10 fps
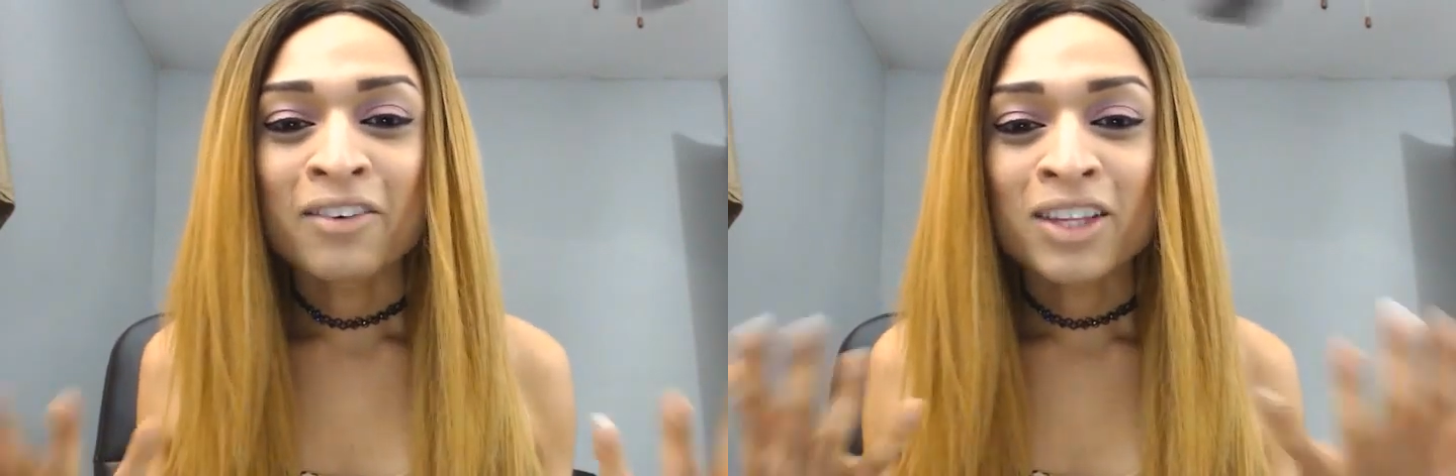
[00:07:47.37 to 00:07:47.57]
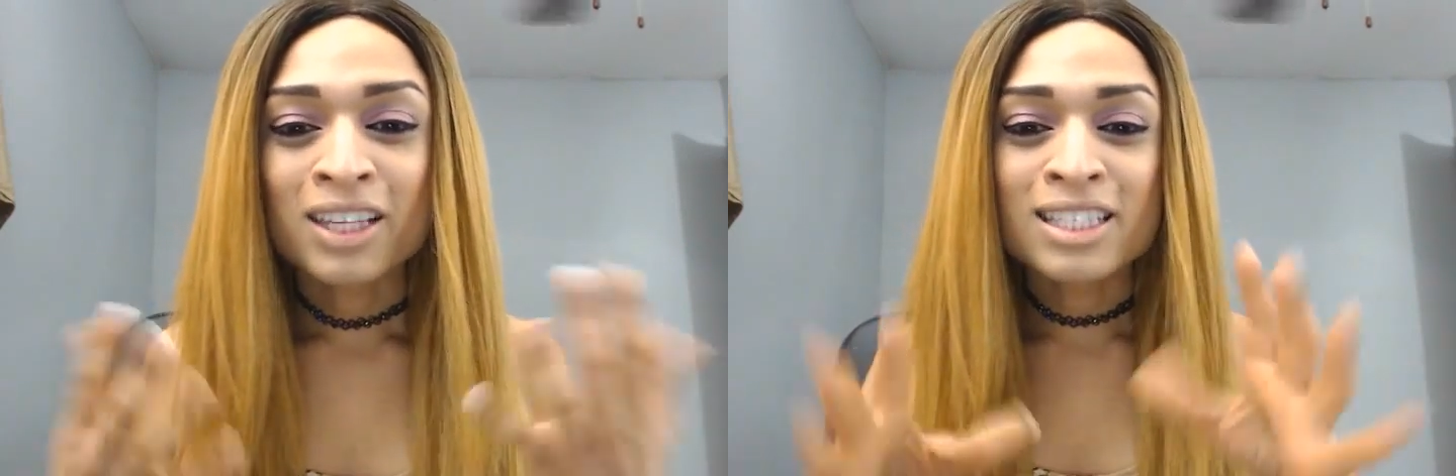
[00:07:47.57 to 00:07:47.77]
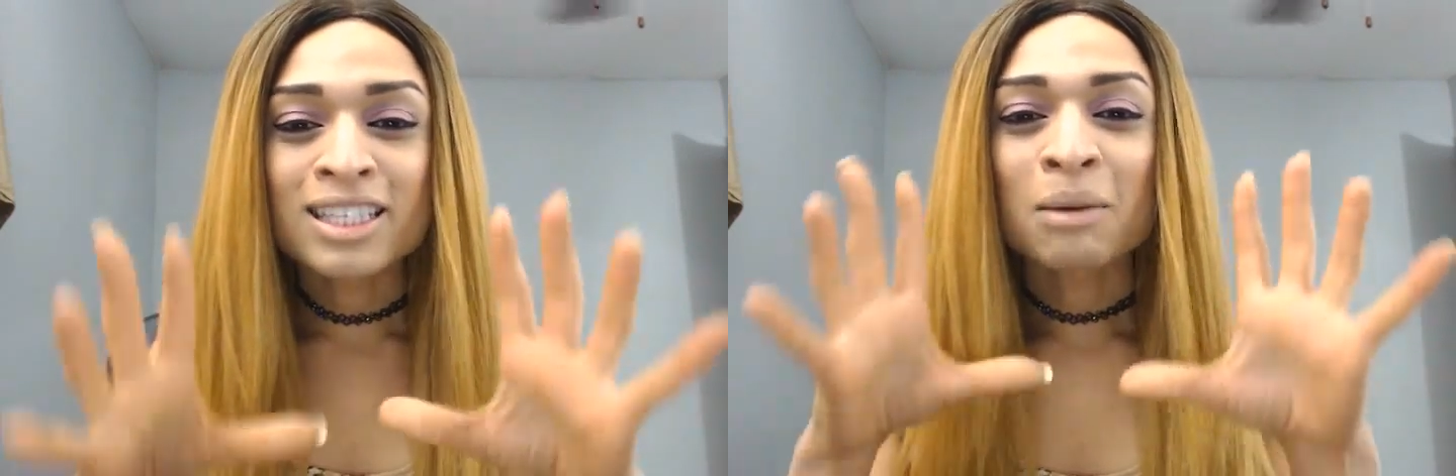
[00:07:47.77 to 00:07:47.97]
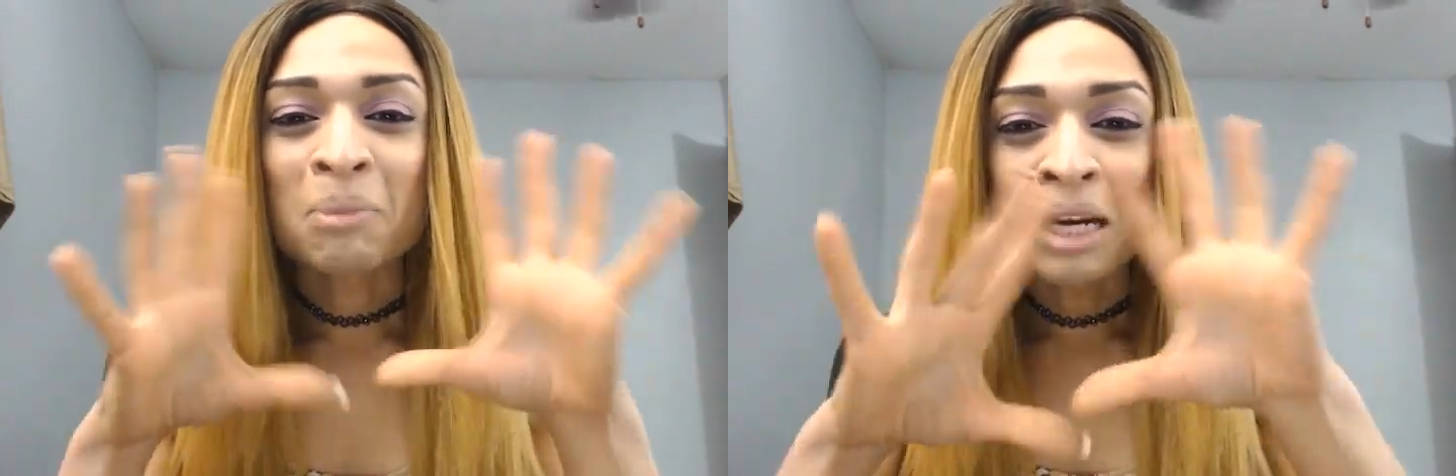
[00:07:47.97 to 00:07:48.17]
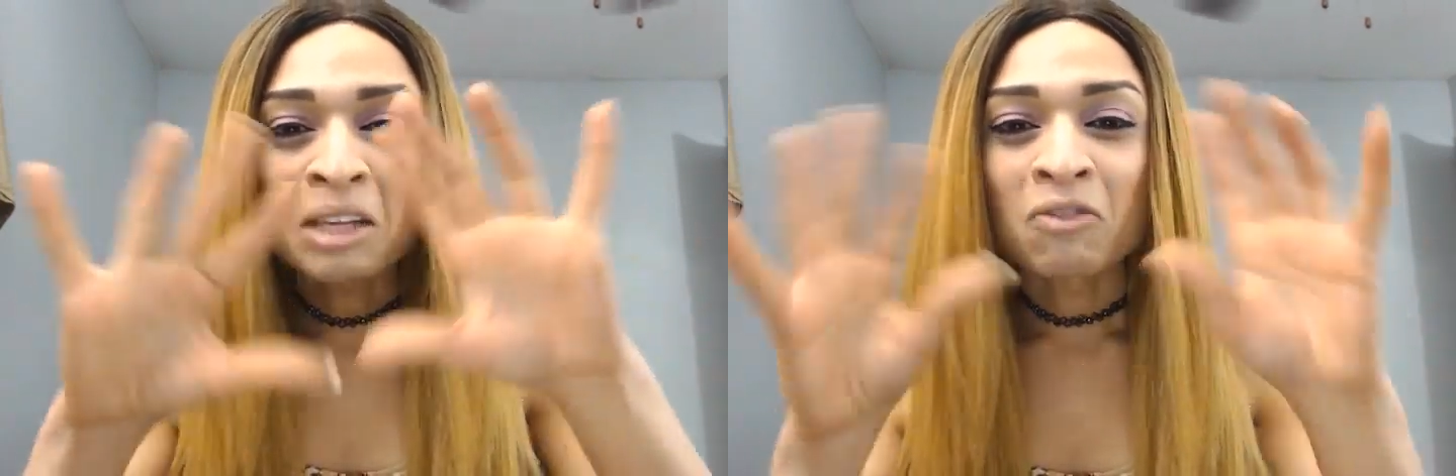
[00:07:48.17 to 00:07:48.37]
This is like
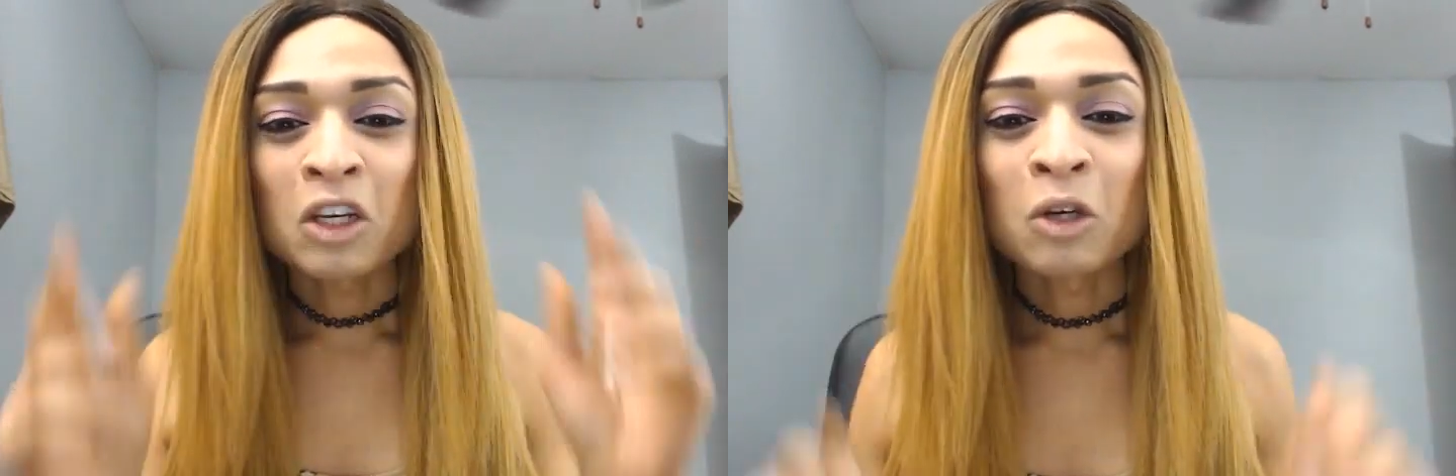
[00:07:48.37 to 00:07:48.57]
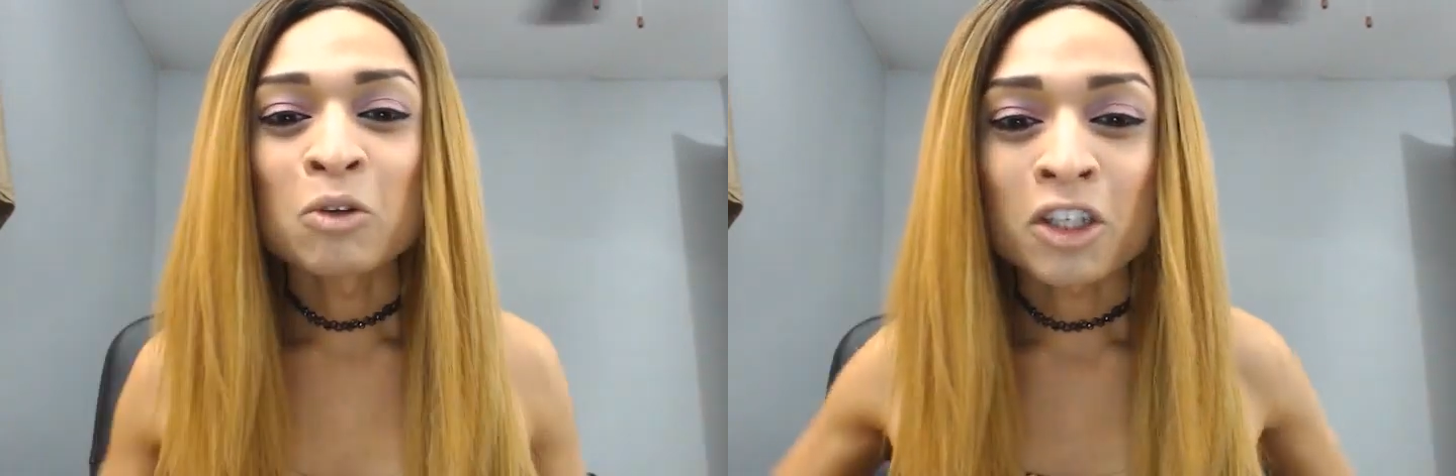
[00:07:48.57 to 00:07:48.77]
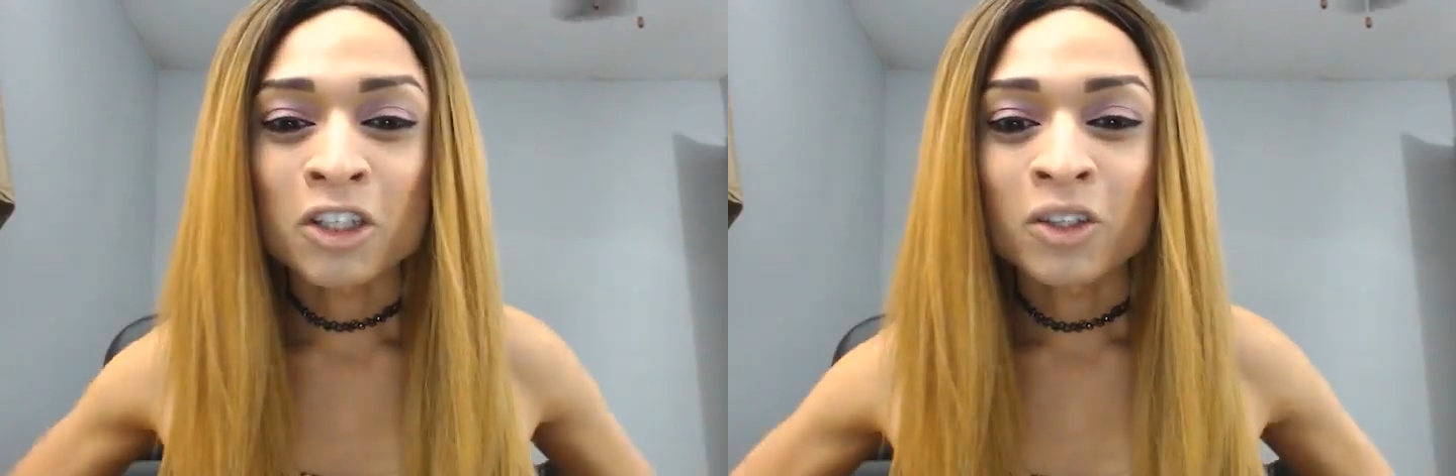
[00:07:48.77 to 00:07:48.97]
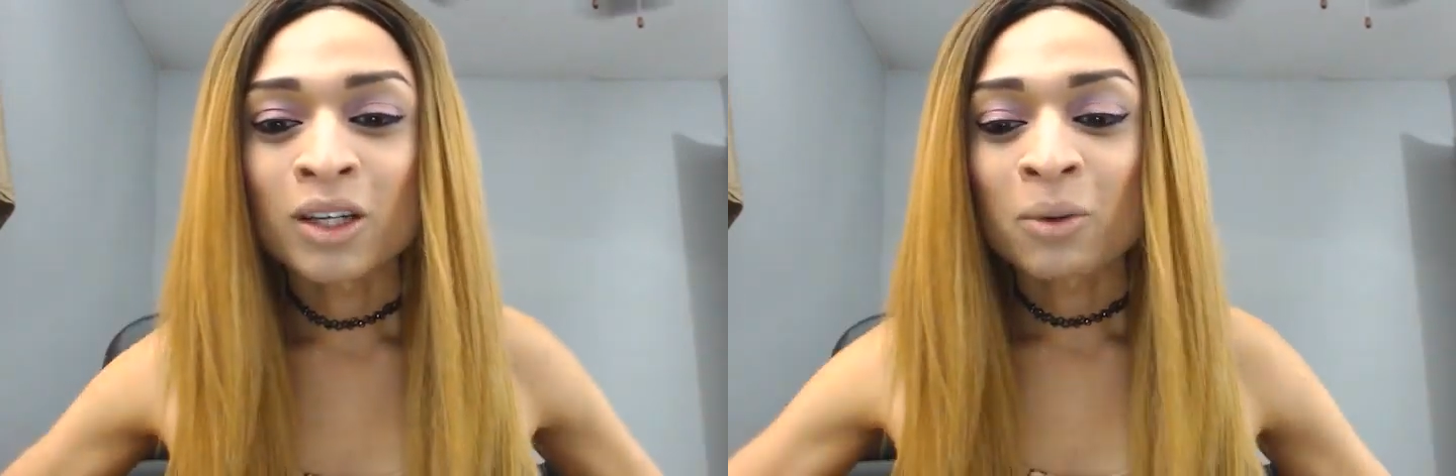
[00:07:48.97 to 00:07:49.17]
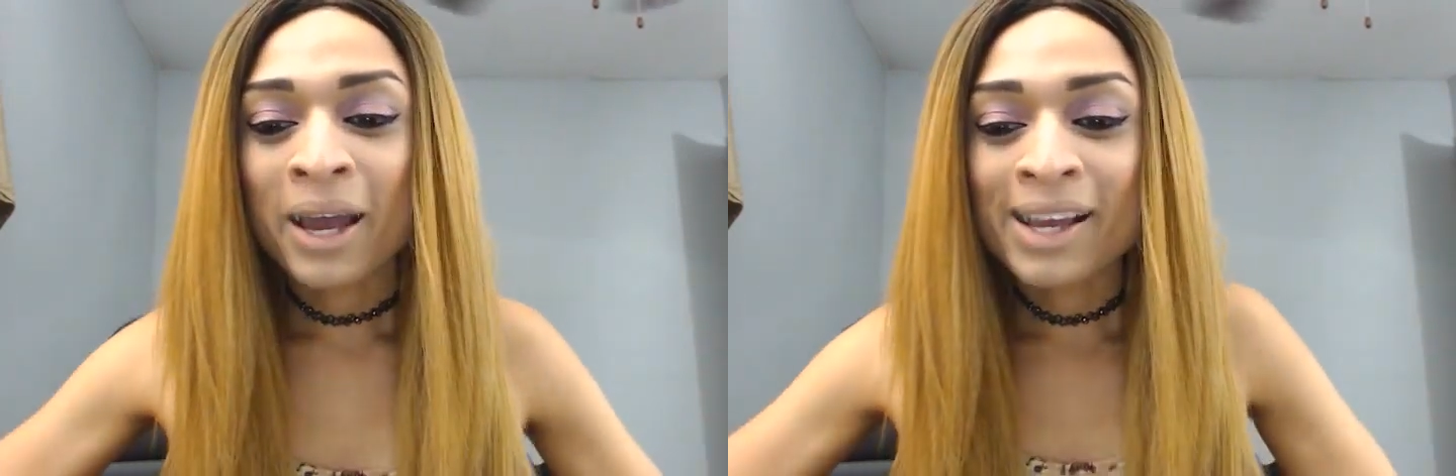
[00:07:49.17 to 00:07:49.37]
my video journal in a
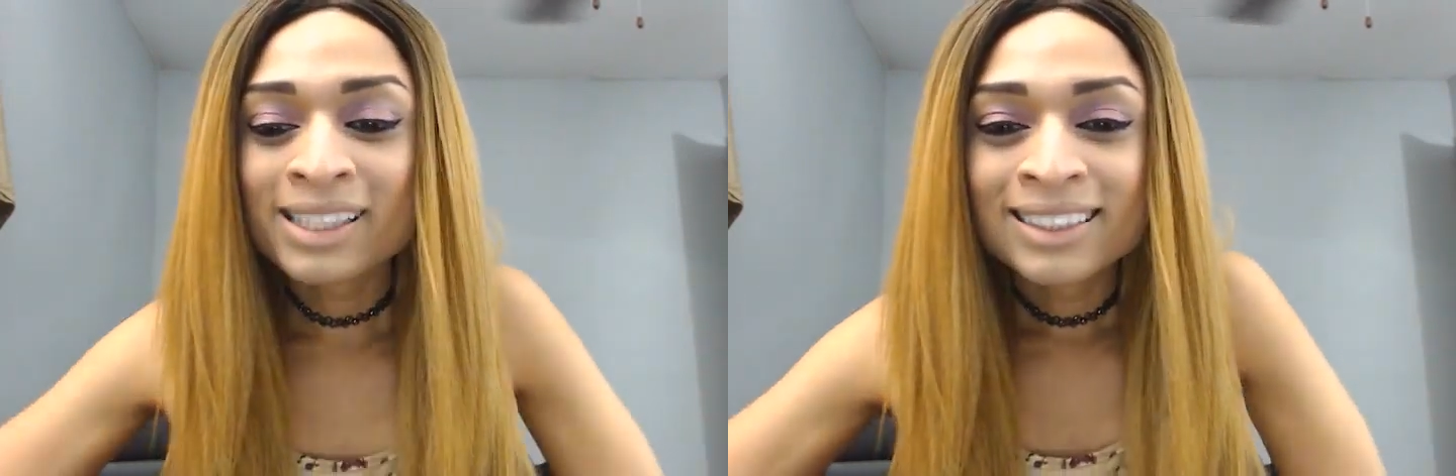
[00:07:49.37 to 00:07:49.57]
way.